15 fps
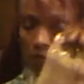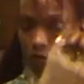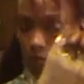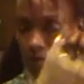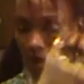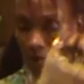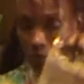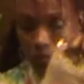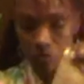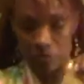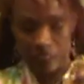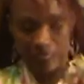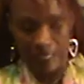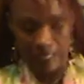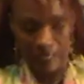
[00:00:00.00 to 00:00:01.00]
the bamboo
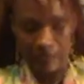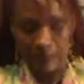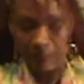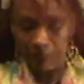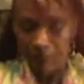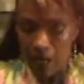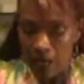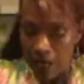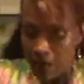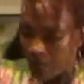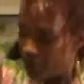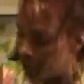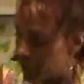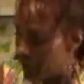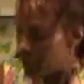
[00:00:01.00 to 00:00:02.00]
sticks.
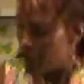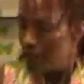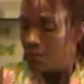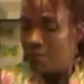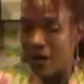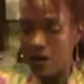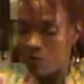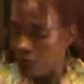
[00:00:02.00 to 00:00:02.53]
My